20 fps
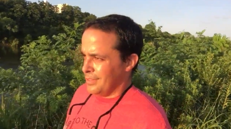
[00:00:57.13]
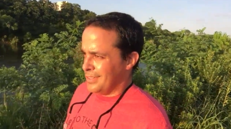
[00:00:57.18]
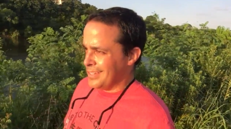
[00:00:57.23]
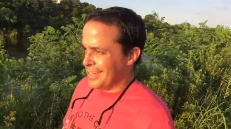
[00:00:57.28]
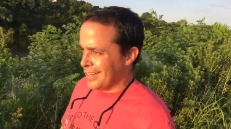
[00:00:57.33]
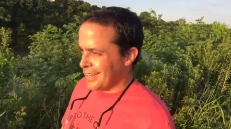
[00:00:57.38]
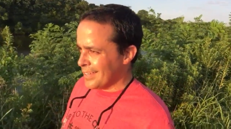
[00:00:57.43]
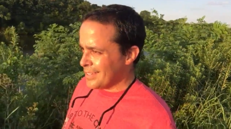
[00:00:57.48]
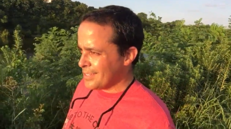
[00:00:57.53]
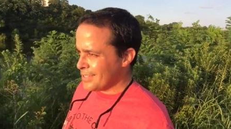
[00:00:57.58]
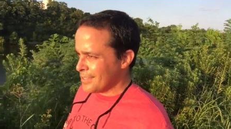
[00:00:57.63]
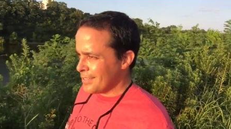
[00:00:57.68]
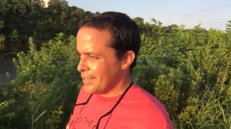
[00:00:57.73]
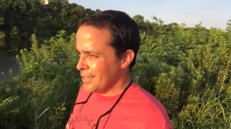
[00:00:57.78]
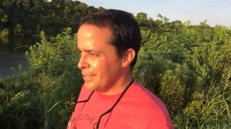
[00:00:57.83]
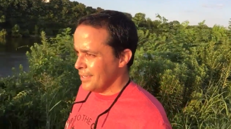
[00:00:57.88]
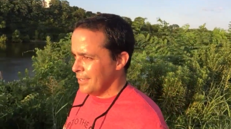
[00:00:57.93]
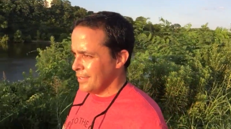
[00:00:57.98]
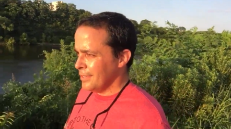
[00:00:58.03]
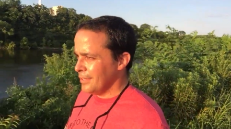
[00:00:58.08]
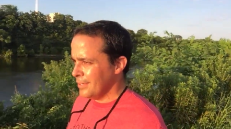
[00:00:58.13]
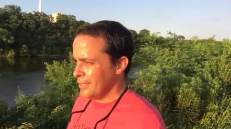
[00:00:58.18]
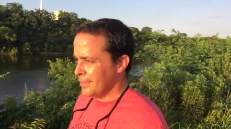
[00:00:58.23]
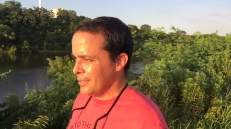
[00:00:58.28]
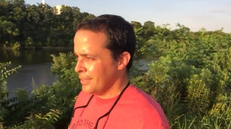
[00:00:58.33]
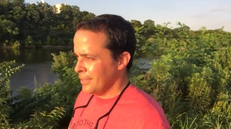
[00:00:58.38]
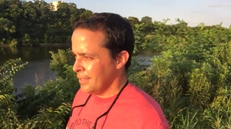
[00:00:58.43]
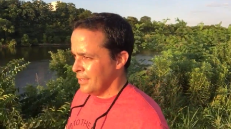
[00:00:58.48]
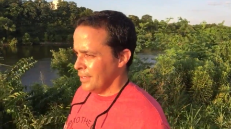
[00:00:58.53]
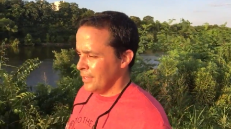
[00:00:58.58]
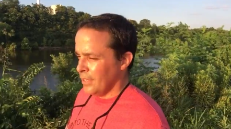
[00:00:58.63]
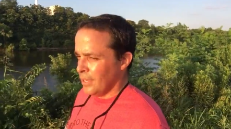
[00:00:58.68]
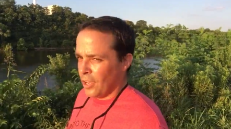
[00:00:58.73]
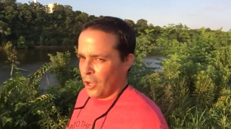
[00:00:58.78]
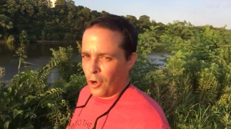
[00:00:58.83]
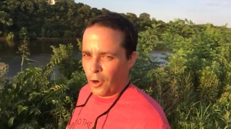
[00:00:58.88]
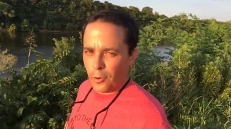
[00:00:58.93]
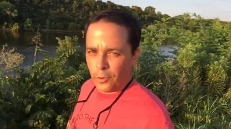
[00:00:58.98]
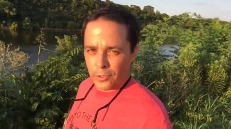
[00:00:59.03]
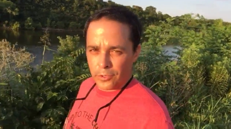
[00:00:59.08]
dust,
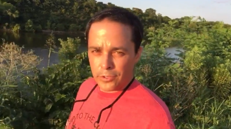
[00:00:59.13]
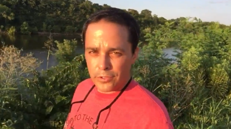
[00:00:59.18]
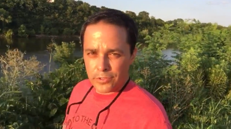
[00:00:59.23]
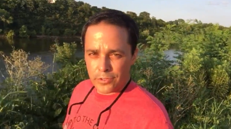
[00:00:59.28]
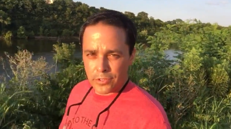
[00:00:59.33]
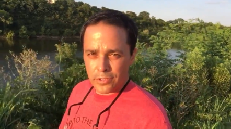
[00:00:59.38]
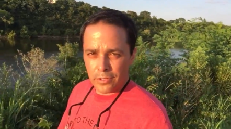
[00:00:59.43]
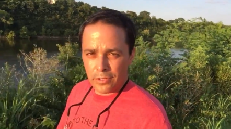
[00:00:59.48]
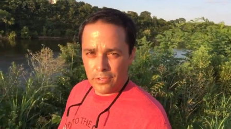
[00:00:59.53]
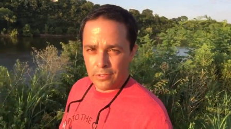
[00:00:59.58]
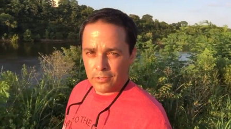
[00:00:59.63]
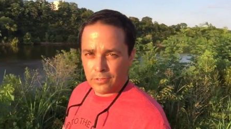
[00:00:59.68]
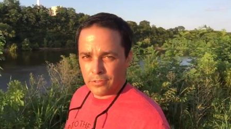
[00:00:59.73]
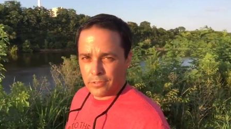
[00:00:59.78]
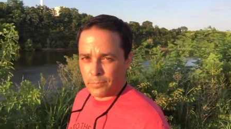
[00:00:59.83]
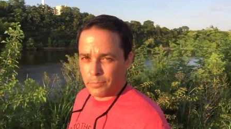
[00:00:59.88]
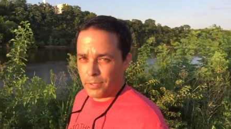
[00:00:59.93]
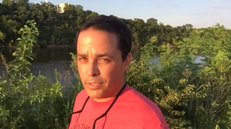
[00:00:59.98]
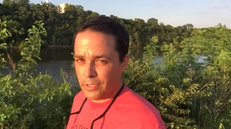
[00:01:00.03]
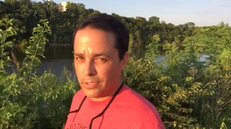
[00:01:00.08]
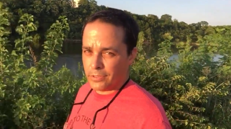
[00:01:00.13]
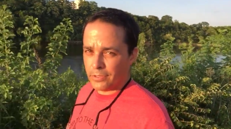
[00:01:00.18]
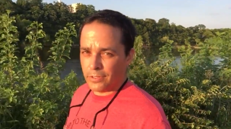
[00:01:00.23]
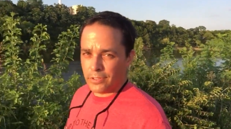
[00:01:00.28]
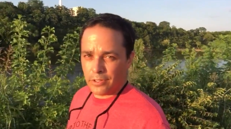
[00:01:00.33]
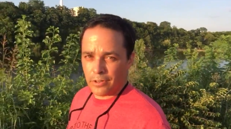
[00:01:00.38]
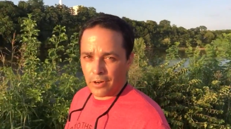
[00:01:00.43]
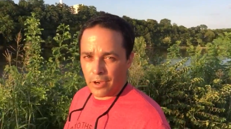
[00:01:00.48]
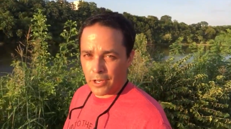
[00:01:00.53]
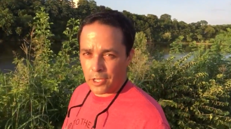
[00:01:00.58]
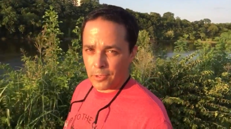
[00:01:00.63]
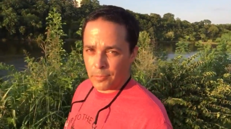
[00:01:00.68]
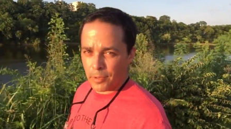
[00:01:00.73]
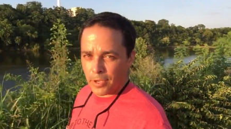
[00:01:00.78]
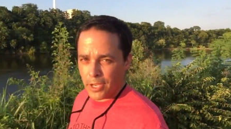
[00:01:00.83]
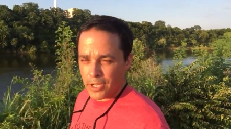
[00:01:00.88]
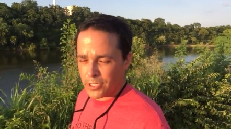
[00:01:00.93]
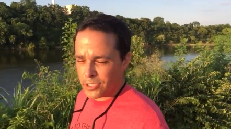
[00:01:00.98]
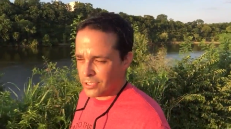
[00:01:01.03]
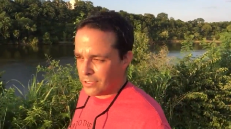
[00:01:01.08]
odors, depending on your
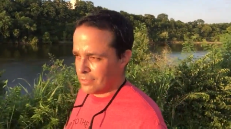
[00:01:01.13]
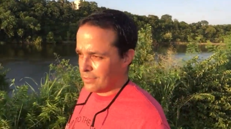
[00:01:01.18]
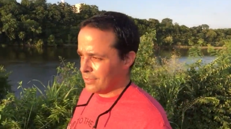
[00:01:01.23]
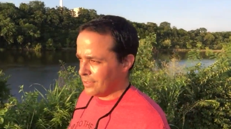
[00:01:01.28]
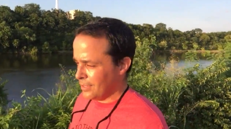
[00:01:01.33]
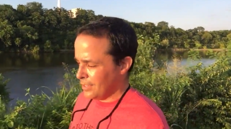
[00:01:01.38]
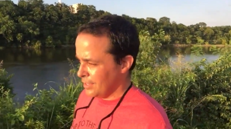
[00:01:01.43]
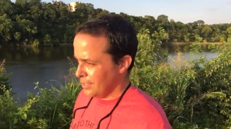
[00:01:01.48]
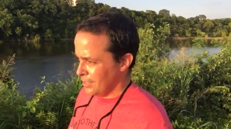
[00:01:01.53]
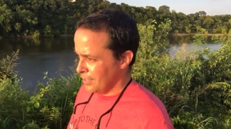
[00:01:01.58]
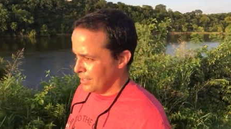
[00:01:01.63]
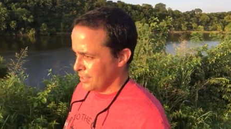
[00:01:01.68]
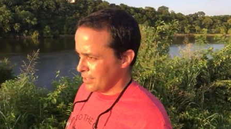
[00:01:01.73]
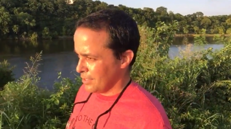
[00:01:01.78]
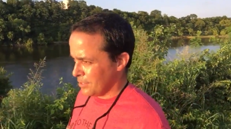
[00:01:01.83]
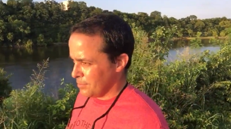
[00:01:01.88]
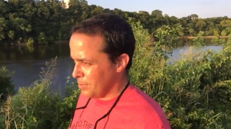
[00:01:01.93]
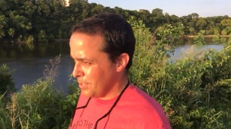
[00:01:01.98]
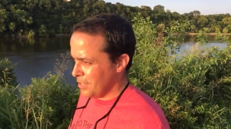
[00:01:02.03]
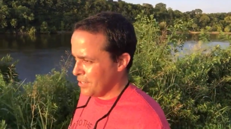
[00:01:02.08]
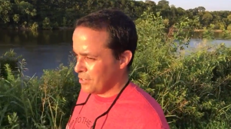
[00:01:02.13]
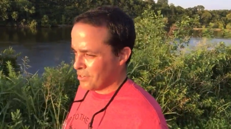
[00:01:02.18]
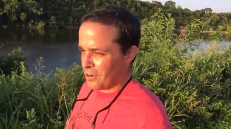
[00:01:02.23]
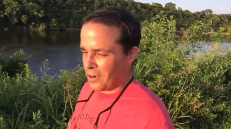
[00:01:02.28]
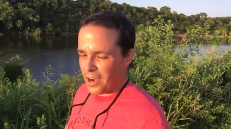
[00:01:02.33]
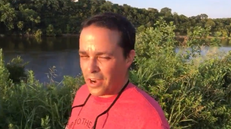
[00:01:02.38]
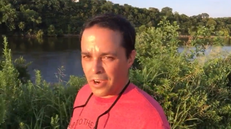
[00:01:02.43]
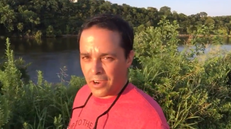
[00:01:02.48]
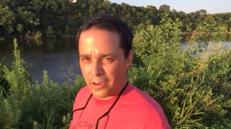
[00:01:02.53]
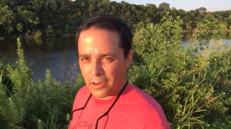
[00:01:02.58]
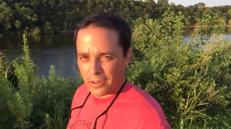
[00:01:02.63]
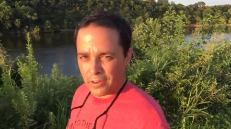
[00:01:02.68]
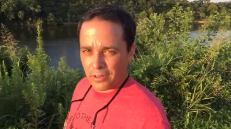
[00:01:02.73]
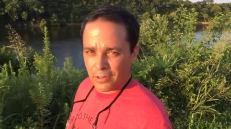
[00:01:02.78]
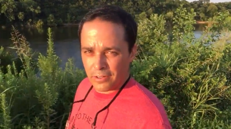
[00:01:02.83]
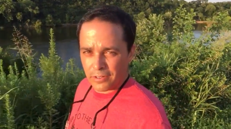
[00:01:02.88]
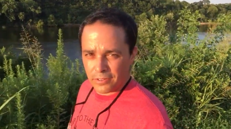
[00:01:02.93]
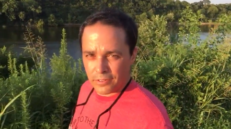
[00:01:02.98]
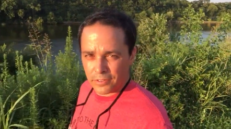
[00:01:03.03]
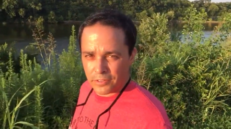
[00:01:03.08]
occupation, could be in your
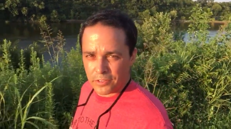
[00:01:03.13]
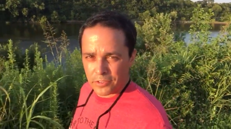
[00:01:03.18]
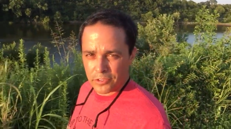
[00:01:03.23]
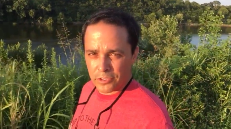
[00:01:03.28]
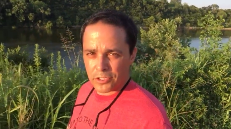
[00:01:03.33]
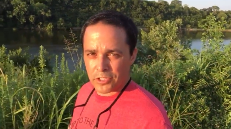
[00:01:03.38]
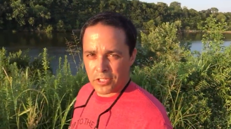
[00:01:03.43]
hair, on your